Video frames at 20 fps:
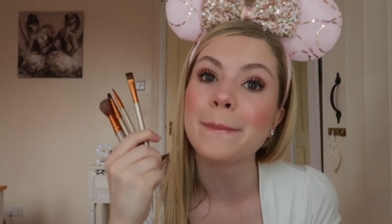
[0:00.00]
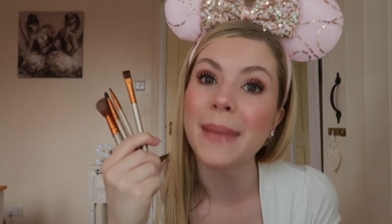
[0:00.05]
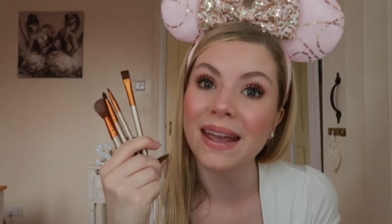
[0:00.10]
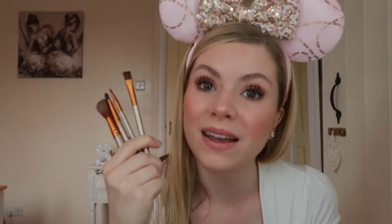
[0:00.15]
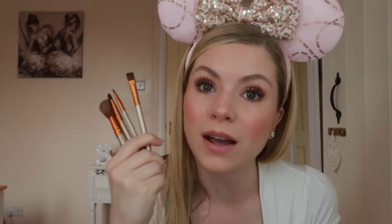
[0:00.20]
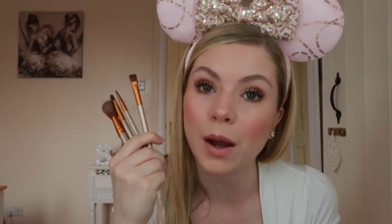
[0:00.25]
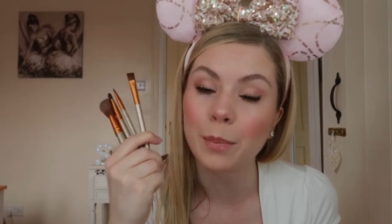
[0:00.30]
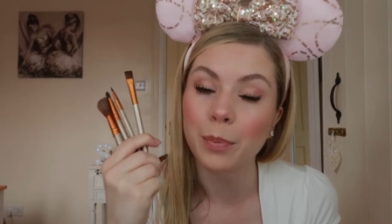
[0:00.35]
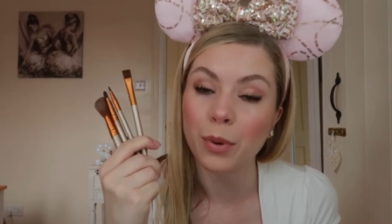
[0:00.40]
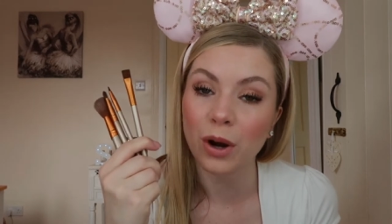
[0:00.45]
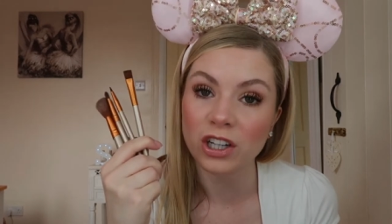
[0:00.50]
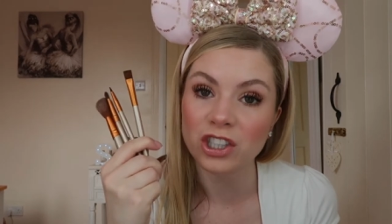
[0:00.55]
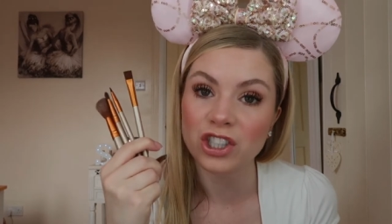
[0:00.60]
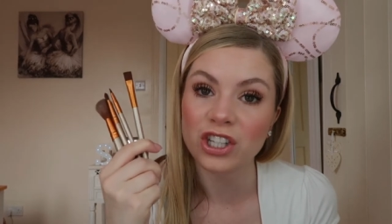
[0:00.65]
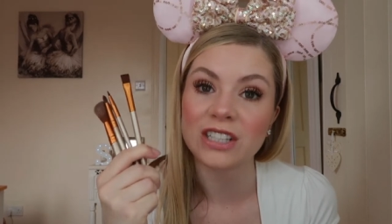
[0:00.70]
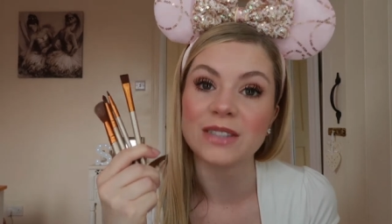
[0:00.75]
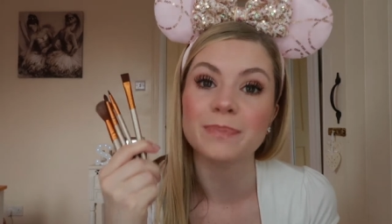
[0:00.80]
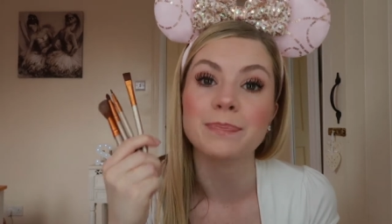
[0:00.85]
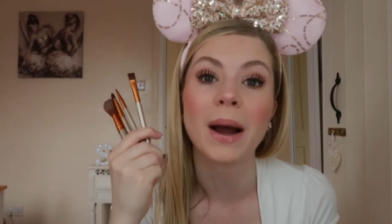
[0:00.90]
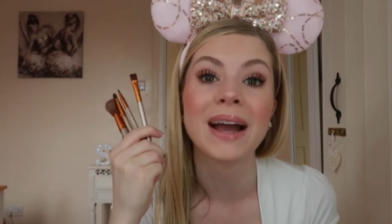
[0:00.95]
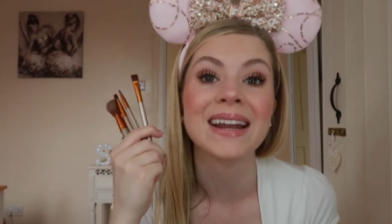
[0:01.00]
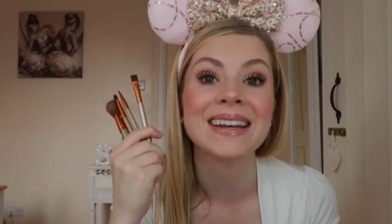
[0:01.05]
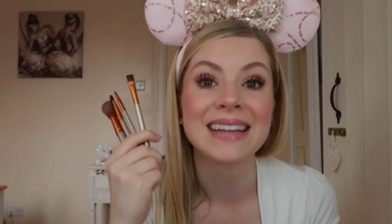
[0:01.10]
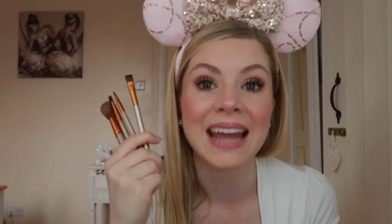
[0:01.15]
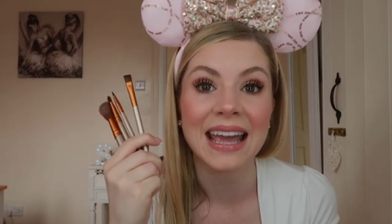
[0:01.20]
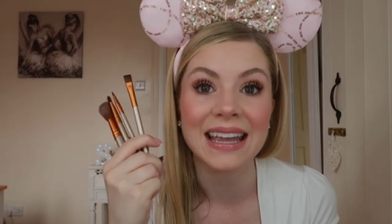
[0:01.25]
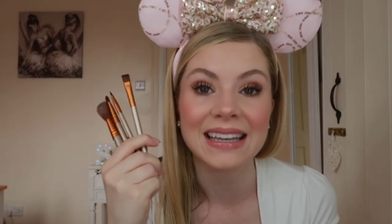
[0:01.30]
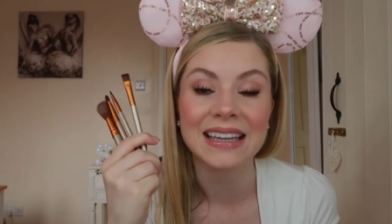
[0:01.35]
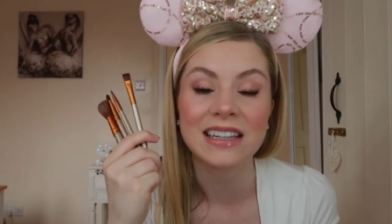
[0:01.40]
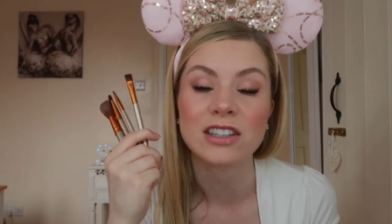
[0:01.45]
makeup brushes by
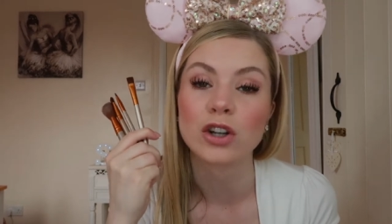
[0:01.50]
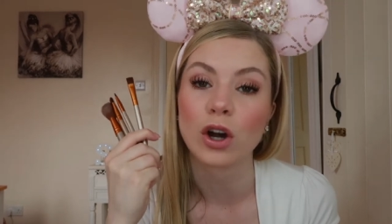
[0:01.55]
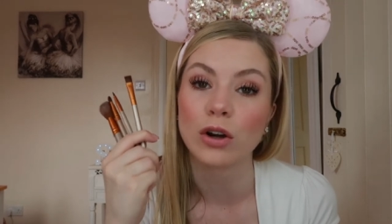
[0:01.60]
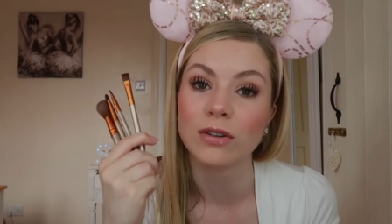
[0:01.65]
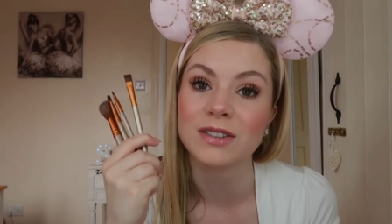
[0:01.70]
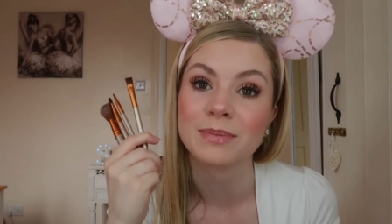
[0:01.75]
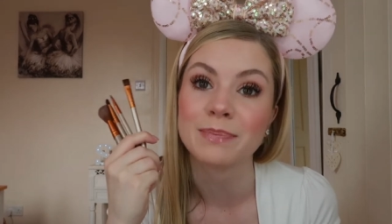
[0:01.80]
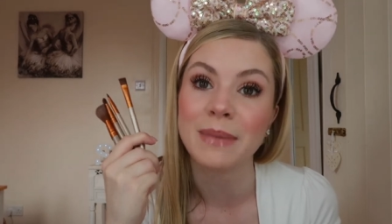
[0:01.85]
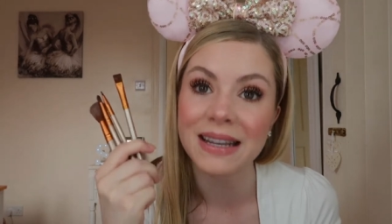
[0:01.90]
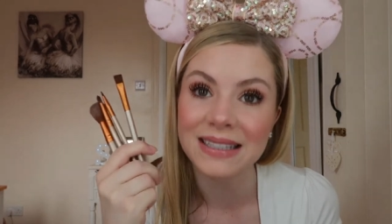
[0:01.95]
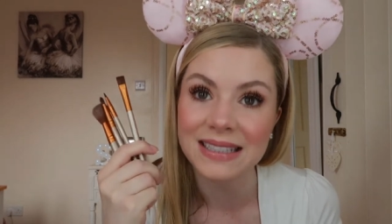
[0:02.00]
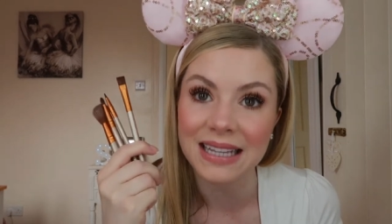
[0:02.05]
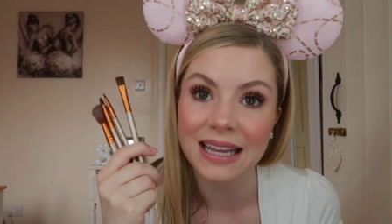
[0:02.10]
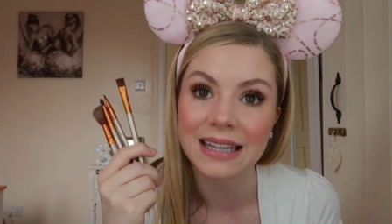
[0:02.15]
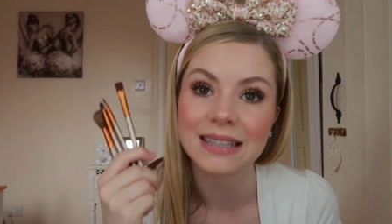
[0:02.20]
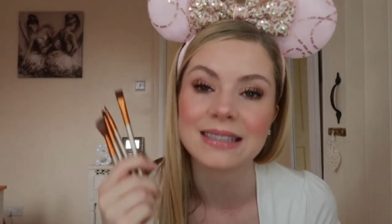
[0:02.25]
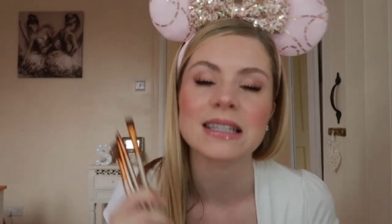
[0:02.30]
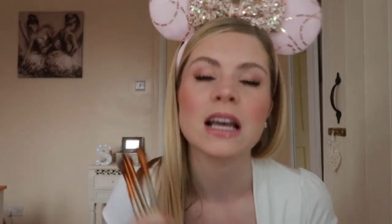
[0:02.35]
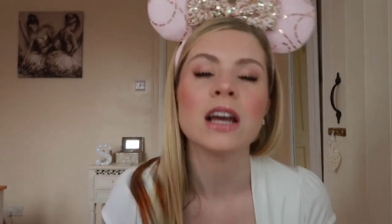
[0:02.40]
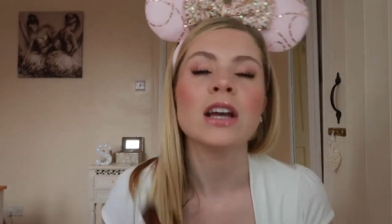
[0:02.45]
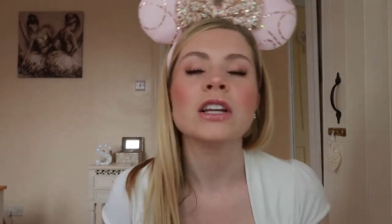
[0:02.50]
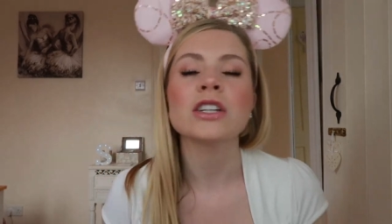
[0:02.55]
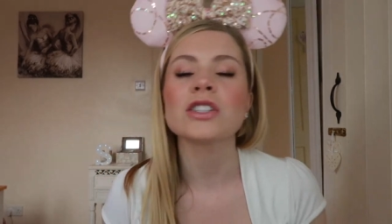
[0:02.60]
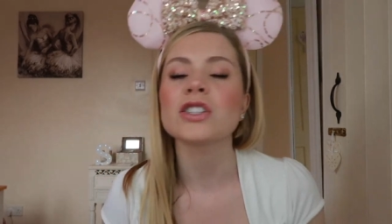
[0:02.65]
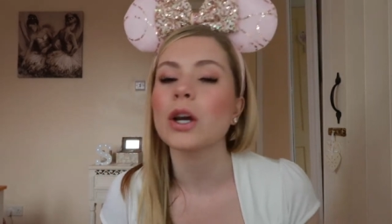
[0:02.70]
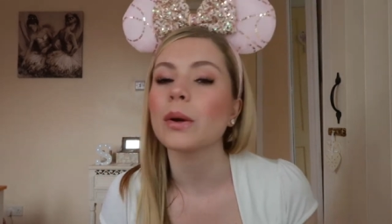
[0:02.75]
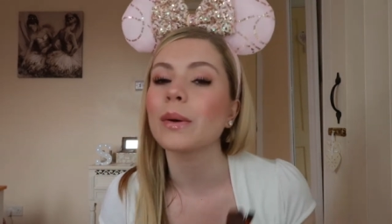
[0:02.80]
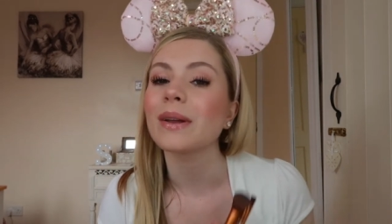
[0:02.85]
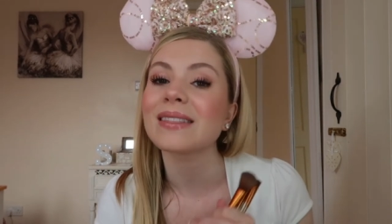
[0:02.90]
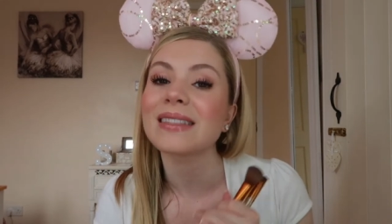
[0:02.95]
Nakd Cosmetics.
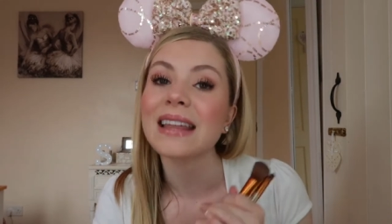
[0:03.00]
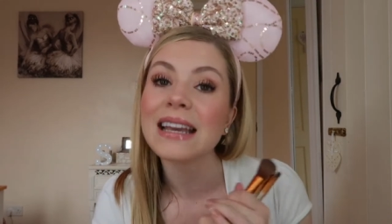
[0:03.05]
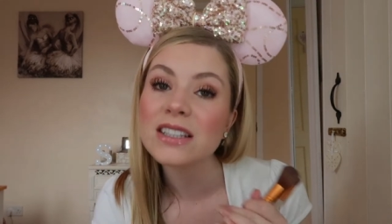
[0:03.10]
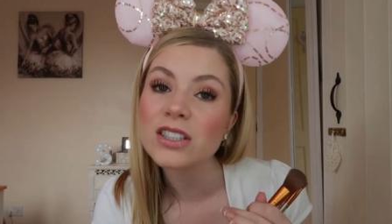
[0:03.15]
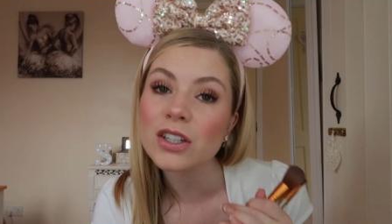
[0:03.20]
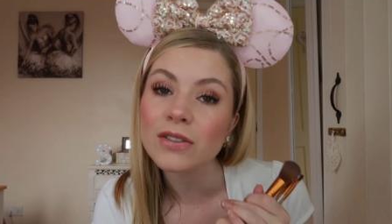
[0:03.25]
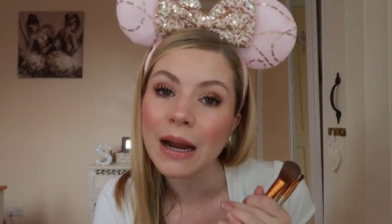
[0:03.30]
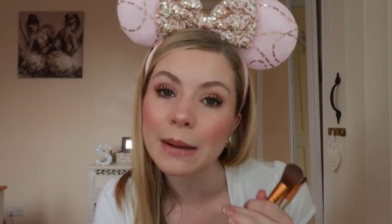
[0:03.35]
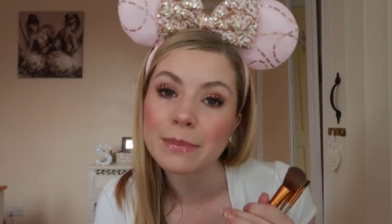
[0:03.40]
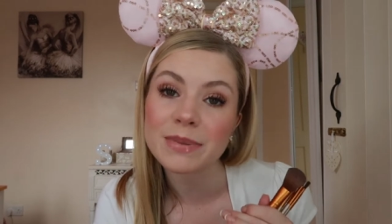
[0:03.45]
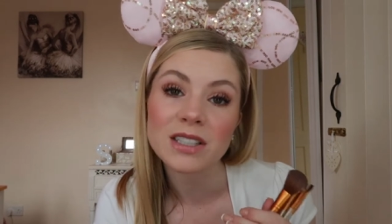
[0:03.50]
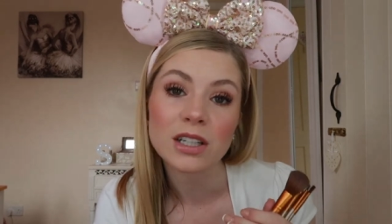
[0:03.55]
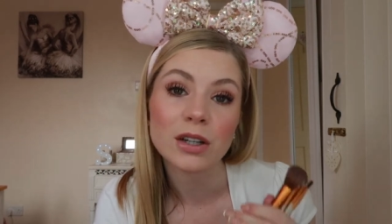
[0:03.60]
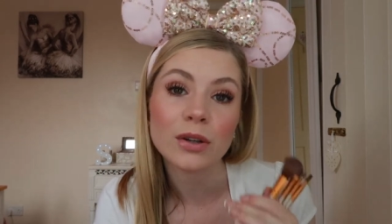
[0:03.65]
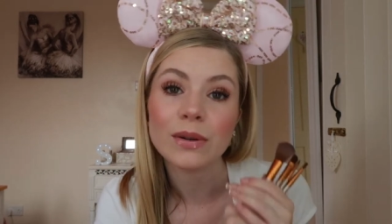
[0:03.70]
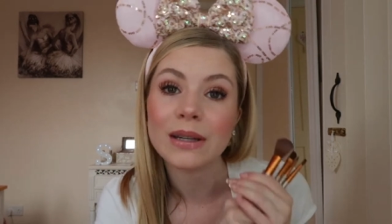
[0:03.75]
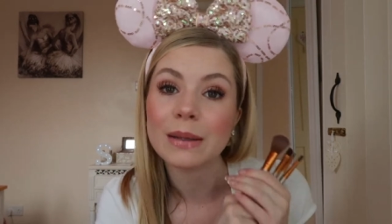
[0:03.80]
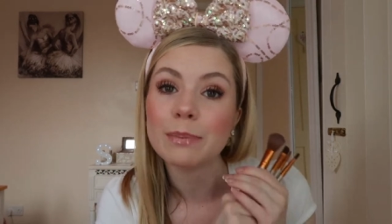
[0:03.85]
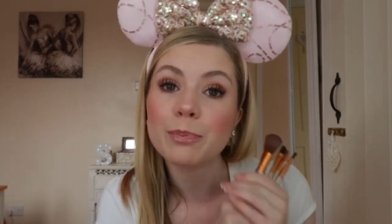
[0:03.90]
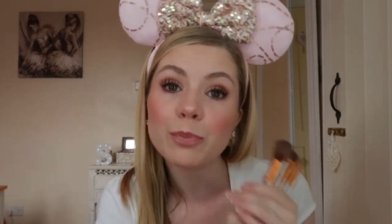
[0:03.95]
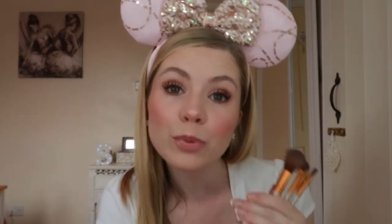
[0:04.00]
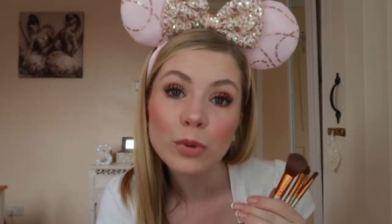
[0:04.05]
So these are absolutely